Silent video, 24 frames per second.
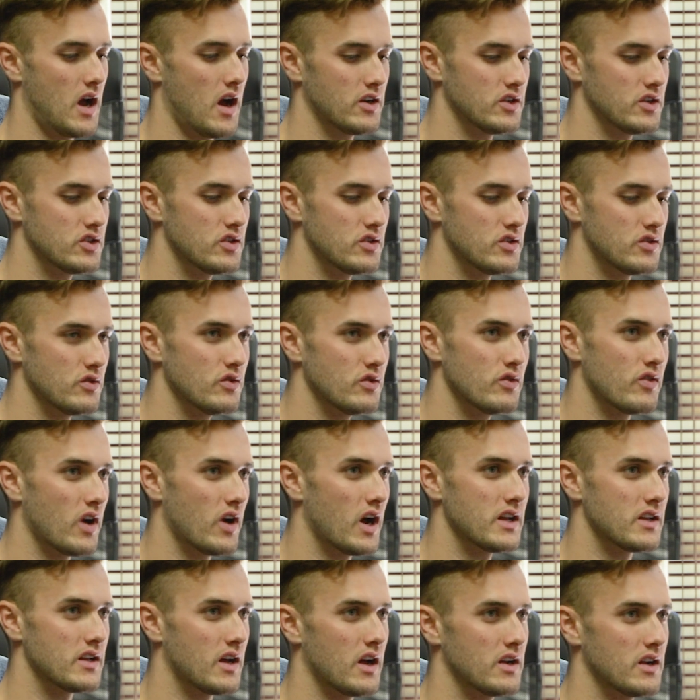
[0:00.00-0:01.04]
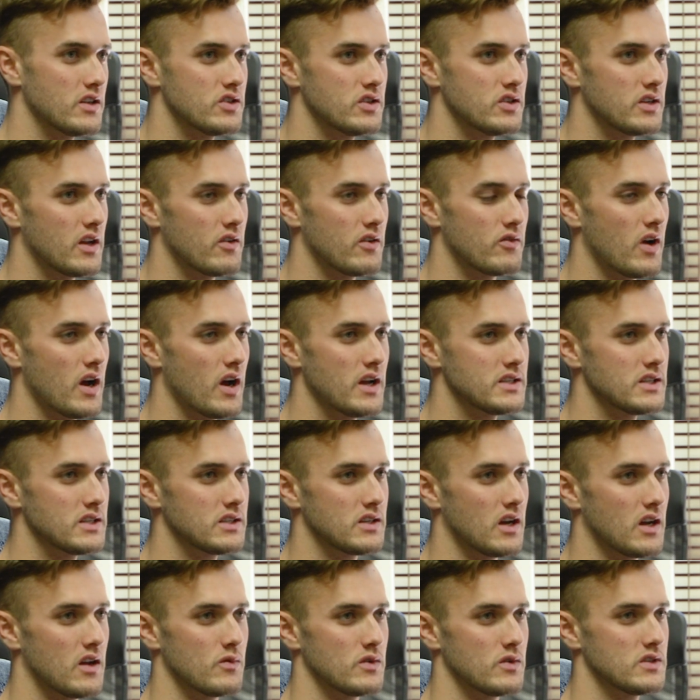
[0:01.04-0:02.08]
how did you do right how did you get writing
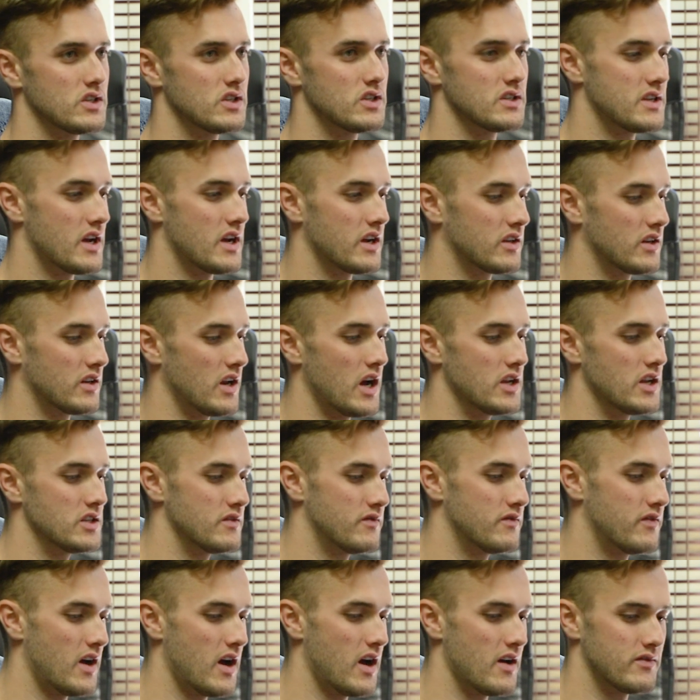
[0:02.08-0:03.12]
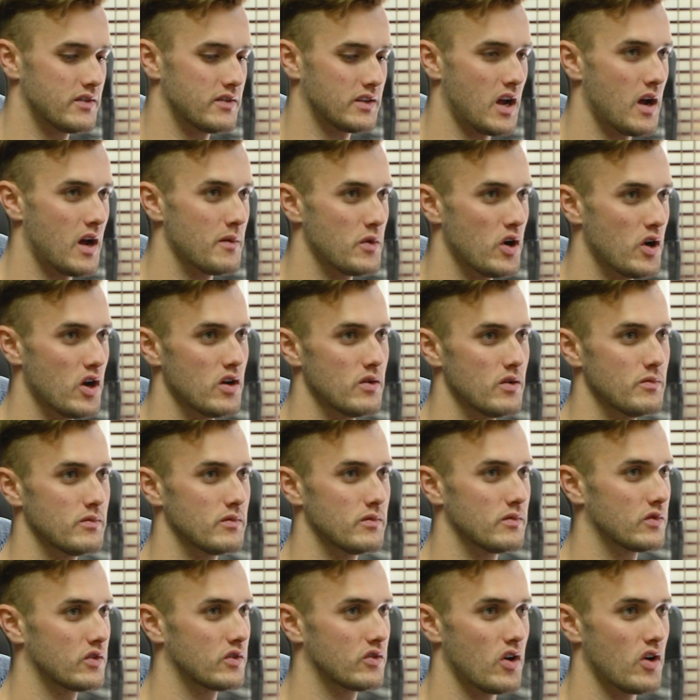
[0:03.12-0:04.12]
done was it just like nine to five come home